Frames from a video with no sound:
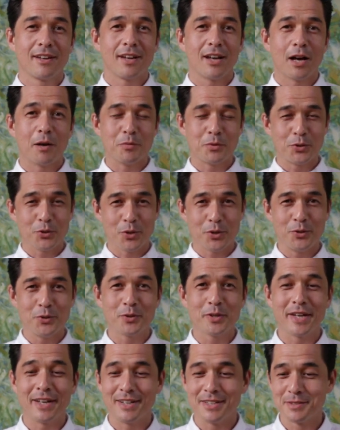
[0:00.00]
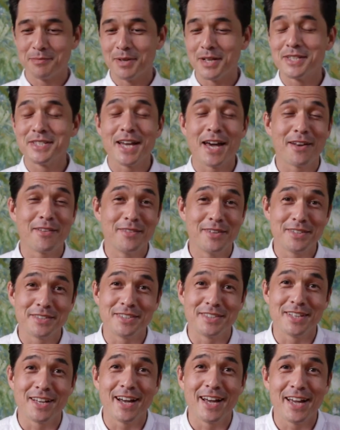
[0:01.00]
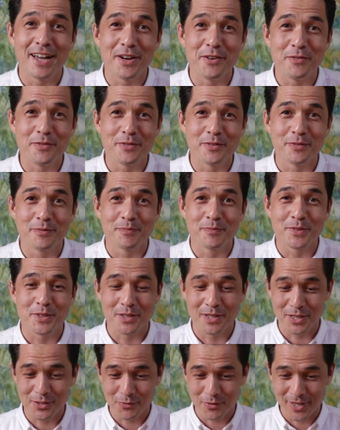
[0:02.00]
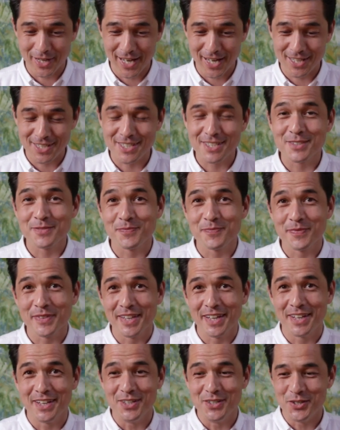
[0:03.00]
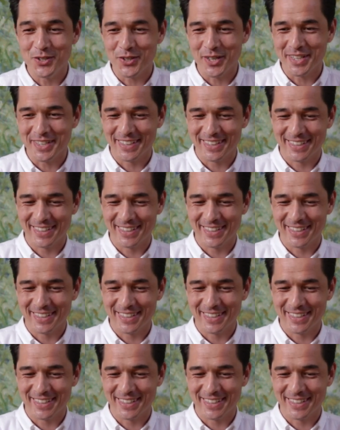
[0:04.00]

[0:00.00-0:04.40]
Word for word: I'm sure you'll get as much out of this as I have. So let's relax and enjoy.